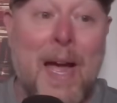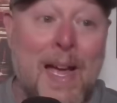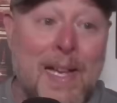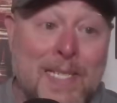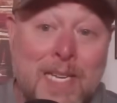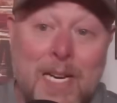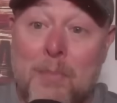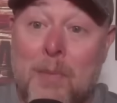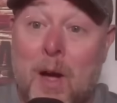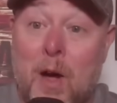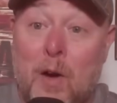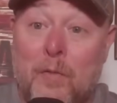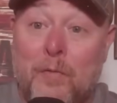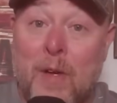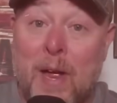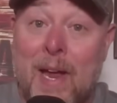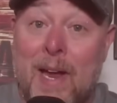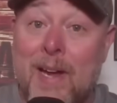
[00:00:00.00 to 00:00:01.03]

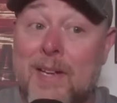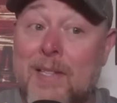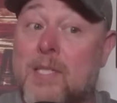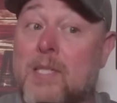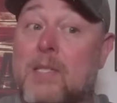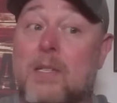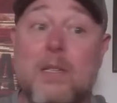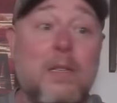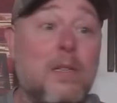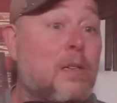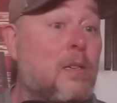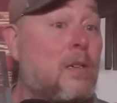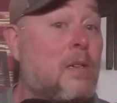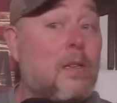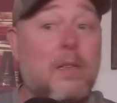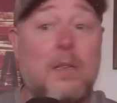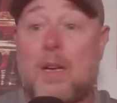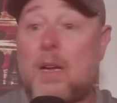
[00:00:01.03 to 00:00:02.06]
Basketball fans,
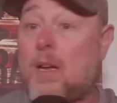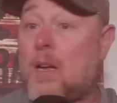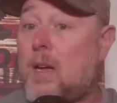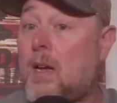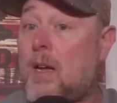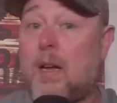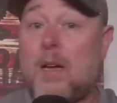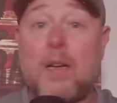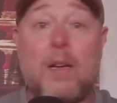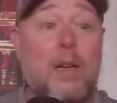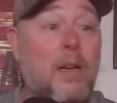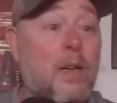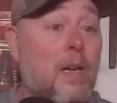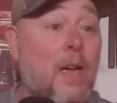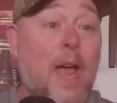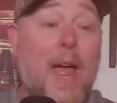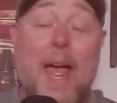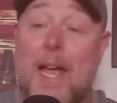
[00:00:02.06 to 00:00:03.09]

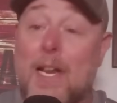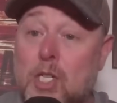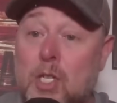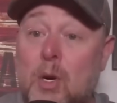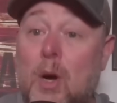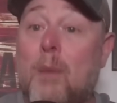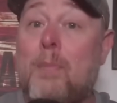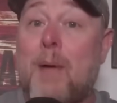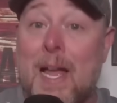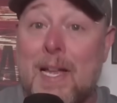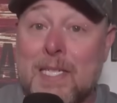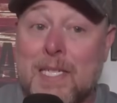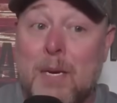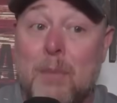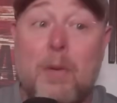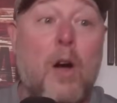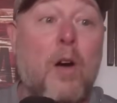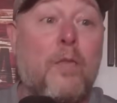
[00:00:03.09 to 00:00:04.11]
actual
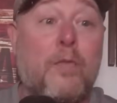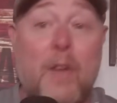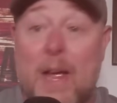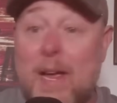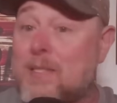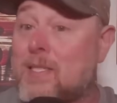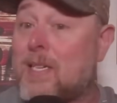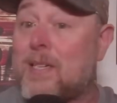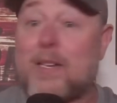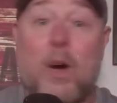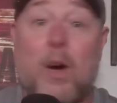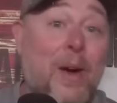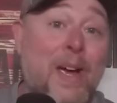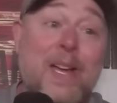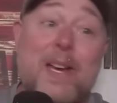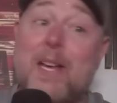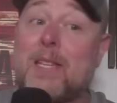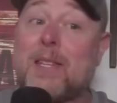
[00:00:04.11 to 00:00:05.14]
basketball fans that
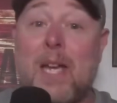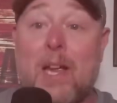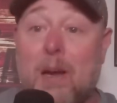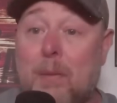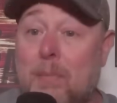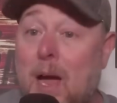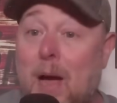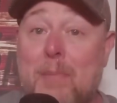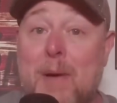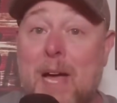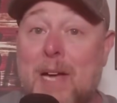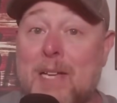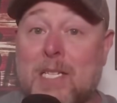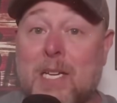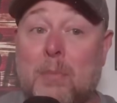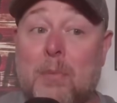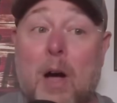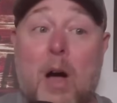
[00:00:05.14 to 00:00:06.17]
know anything about
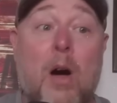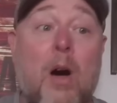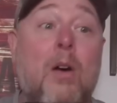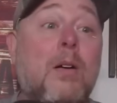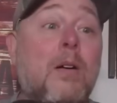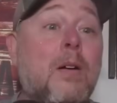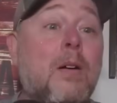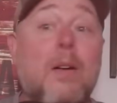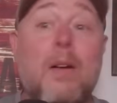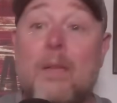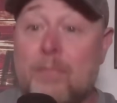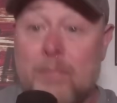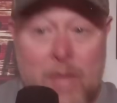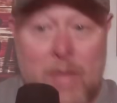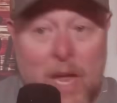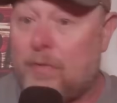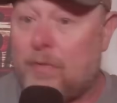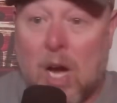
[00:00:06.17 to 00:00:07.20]
basketball,
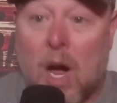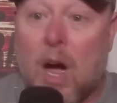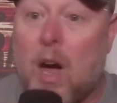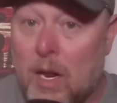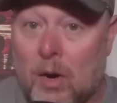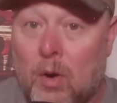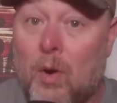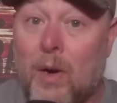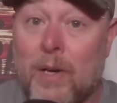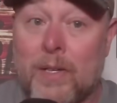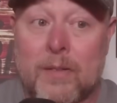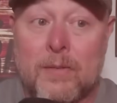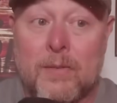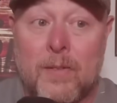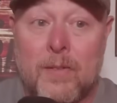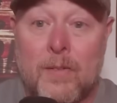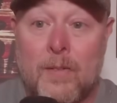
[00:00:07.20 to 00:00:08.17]
they've caught on.